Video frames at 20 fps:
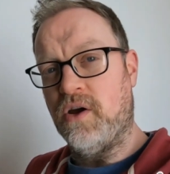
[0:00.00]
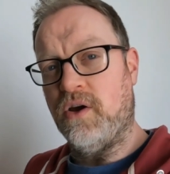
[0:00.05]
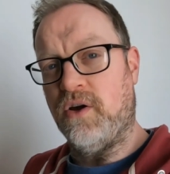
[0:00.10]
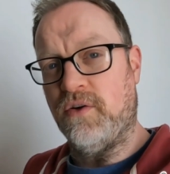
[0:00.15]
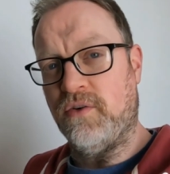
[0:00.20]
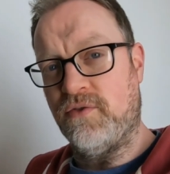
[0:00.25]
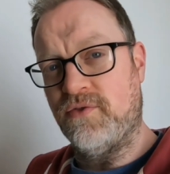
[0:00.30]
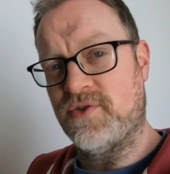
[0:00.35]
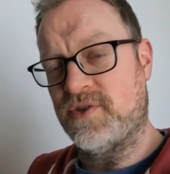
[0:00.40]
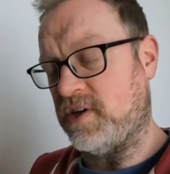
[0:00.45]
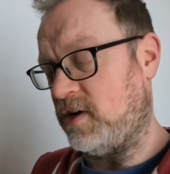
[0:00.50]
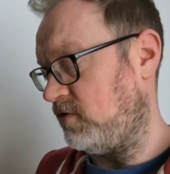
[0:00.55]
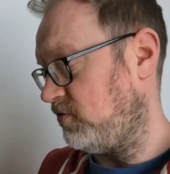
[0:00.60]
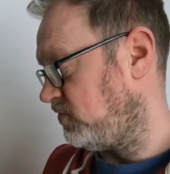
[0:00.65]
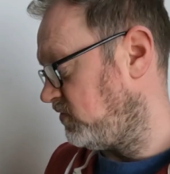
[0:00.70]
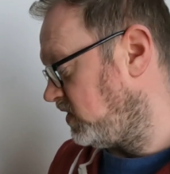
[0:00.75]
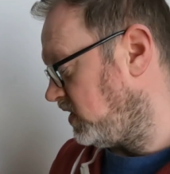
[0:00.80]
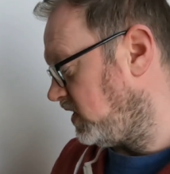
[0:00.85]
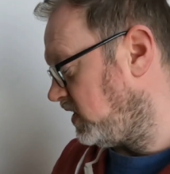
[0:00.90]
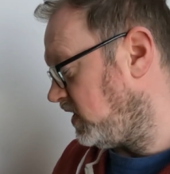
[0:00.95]
of
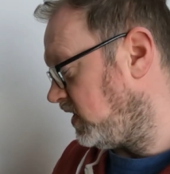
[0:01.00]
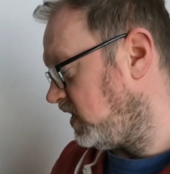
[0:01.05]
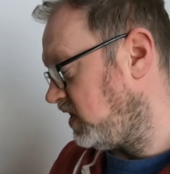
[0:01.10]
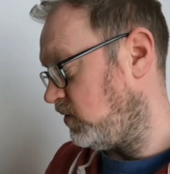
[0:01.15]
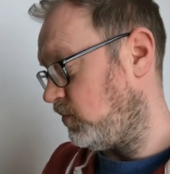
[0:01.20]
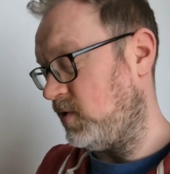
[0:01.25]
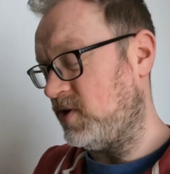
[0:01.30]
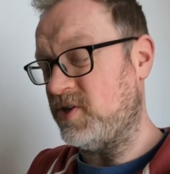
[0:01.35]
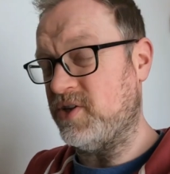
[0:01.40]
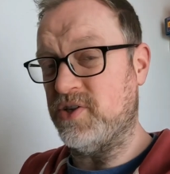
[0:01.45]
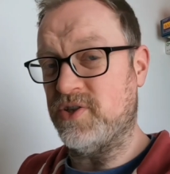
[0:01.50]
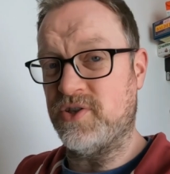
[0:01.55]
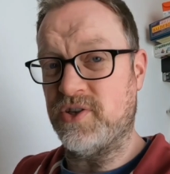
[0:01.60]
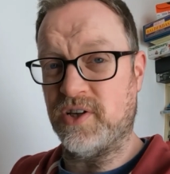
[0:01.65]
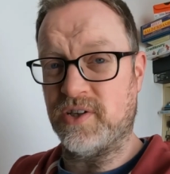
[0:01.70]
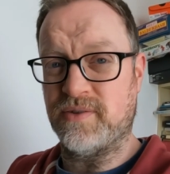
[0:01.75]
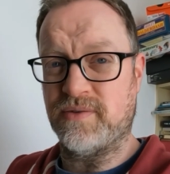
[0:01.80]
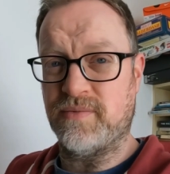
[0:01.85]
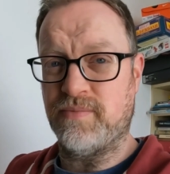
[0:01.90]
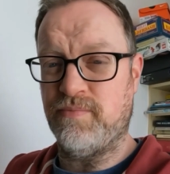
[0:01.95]
stuff here which is
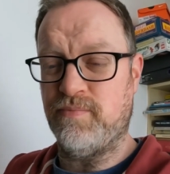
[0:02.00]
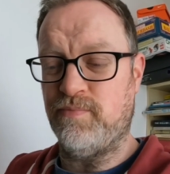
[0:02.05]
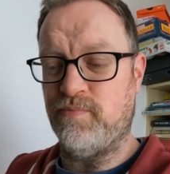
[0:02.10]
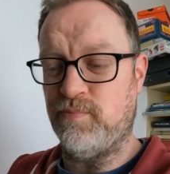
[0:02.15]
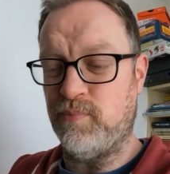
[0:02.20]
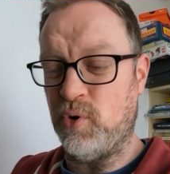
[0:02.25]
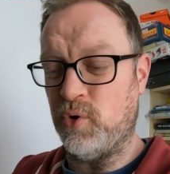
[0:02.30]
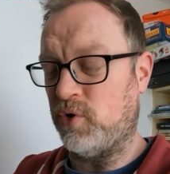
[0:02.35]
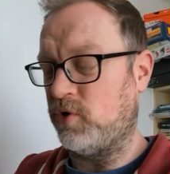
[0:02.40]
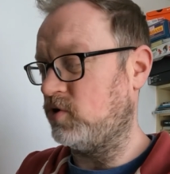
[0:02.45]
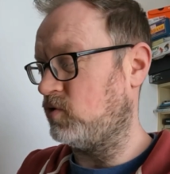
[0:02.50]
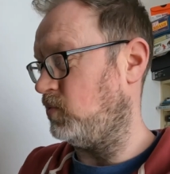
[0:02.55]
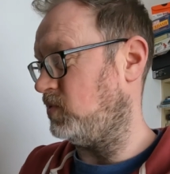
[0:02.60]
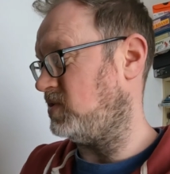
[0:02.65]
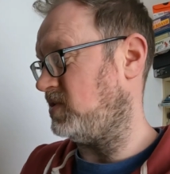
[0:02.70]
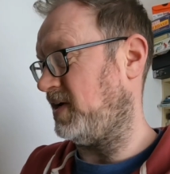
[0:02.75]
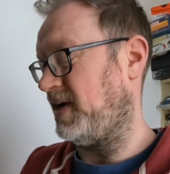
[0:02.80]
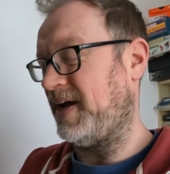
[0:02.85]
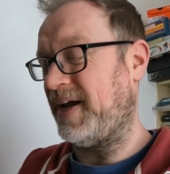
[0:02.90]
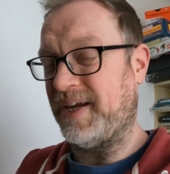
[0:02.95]
just books which
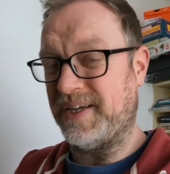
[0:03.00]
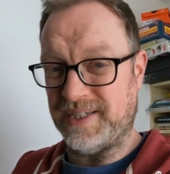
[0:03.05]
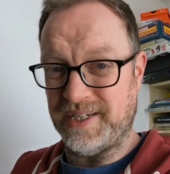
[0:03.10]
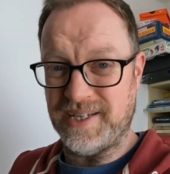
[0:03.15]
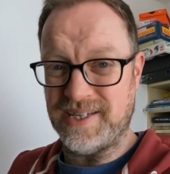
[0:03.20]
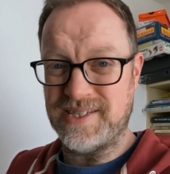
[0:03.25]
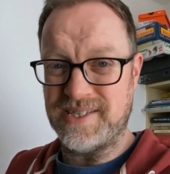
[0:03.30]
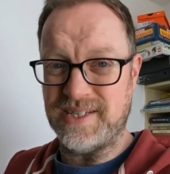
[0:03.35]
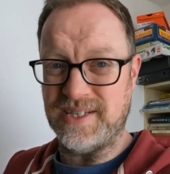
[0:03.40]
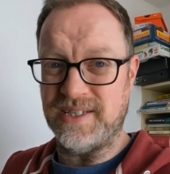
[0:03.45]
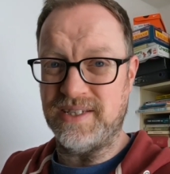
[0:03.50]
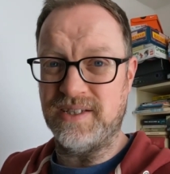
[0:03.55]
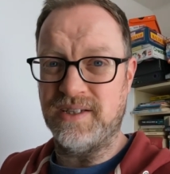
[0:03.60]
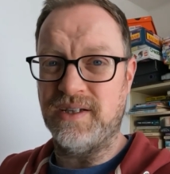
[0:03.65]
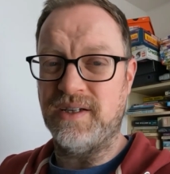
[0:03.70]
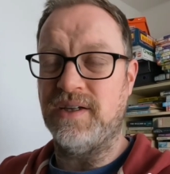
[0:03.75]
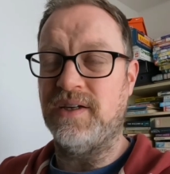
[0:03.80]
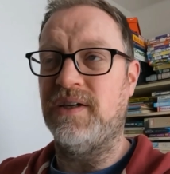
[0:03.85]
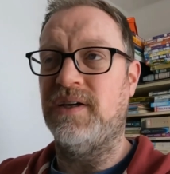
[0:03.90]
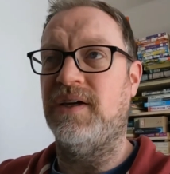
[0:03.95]
I had listed,
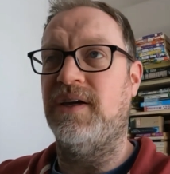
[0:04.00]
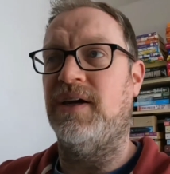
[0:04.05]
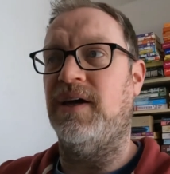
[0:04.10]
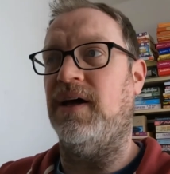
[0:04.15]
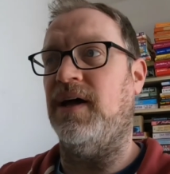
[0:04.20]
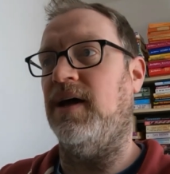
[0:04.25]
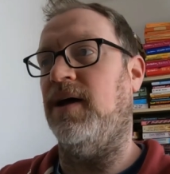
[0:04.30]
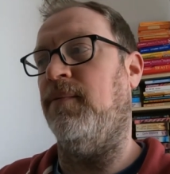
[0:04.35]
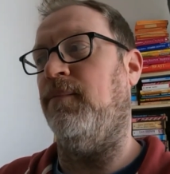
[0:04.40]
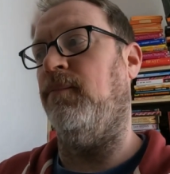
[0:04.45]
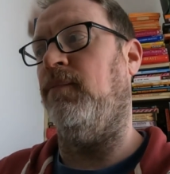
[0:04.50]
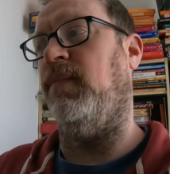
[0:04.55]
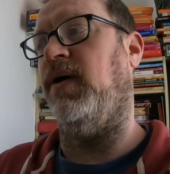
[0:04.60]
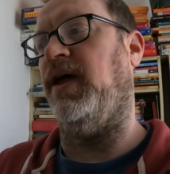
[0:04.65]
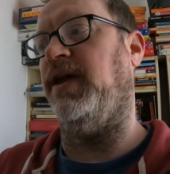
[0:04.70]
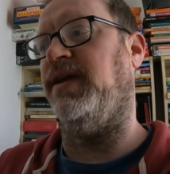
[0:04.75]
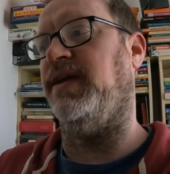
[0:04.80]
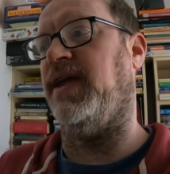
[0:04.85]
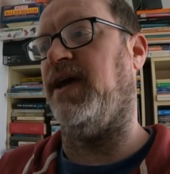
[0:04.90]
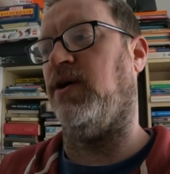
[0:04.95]

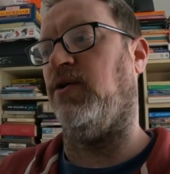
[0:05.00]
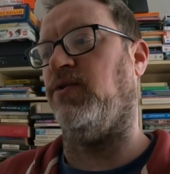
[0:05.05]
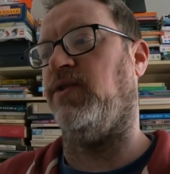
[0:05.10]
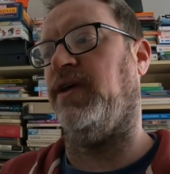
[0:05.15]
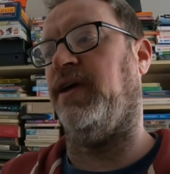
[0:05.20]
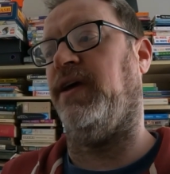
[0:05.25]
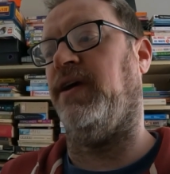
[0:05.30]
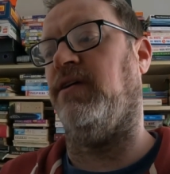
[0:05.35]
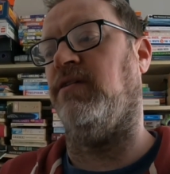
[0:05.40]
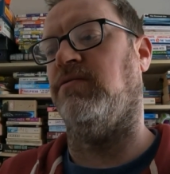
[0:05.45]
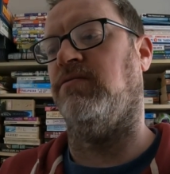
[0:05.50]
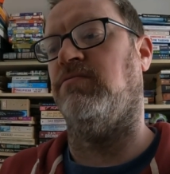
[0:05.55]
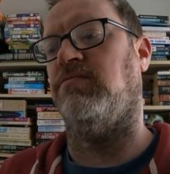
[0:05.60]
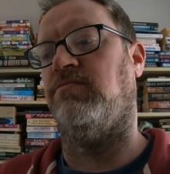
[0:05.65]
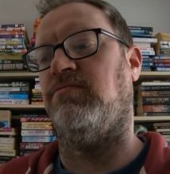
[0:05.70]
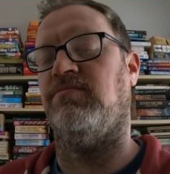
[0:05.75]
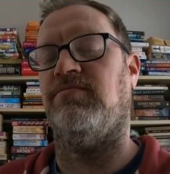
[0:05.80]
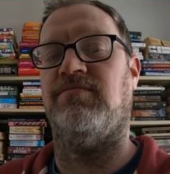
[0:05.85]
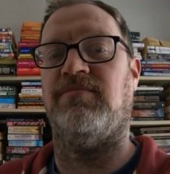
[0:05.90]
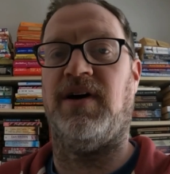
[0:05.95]
and now they're
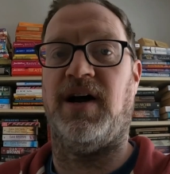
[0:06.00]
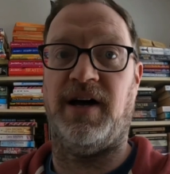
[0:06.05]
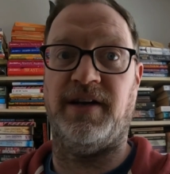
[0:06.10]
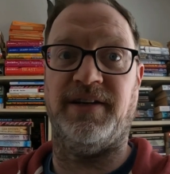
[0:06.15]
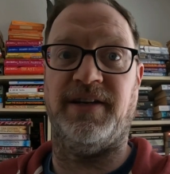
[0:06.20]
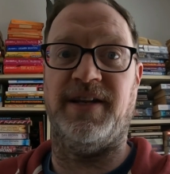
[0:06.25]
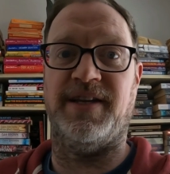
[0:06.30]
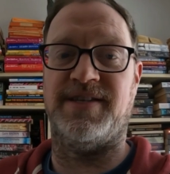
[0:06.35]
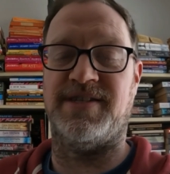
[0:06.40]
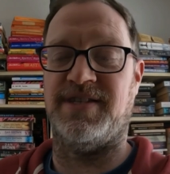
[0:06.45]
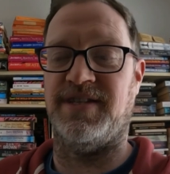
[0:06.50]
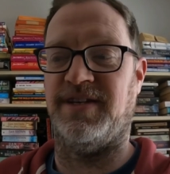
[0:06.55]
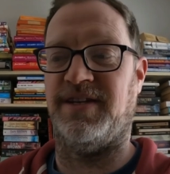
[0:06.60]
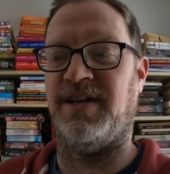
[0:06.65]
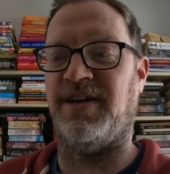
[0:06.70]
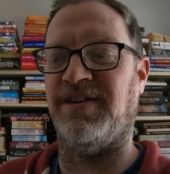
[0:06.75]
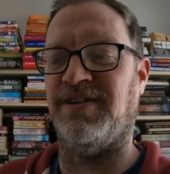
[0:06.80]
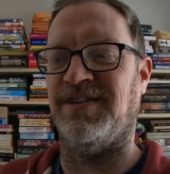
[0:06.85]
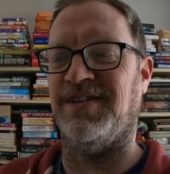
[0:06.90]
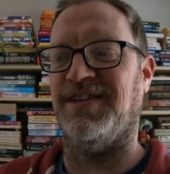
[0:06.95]
unlisted.
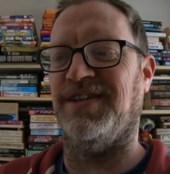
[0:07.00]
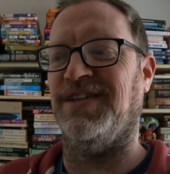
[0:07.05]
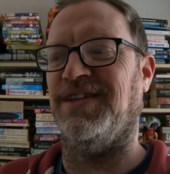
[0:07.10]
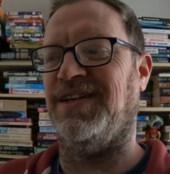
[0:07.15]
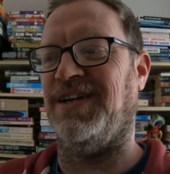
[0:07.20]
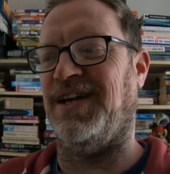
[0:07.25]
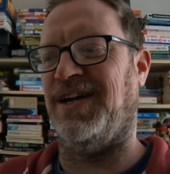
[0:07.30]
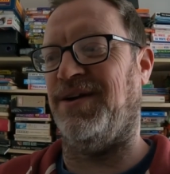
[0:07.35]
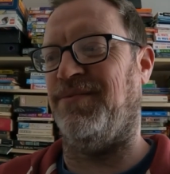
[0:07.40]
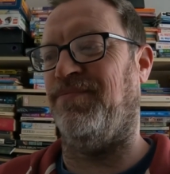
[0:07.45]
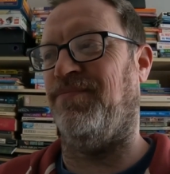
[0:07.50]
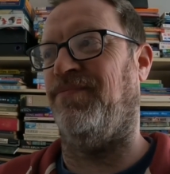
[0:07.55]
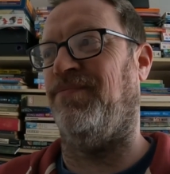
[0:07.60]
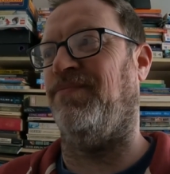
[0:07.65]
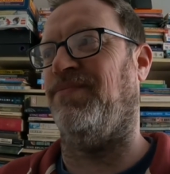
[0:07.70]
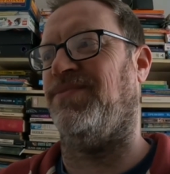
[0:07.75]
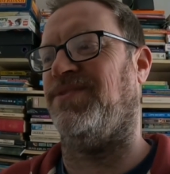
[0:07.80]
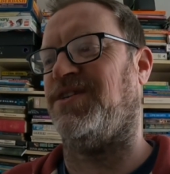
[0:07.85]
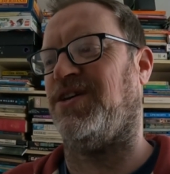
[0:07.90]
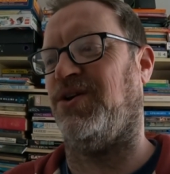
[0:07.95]

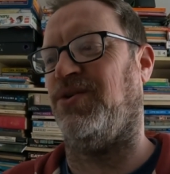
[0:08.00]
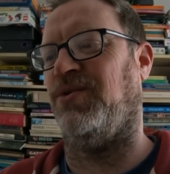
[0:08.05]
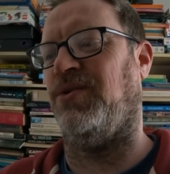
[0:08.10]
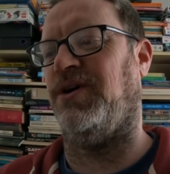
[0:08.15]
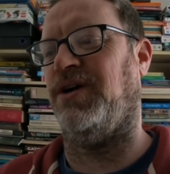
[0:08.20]
So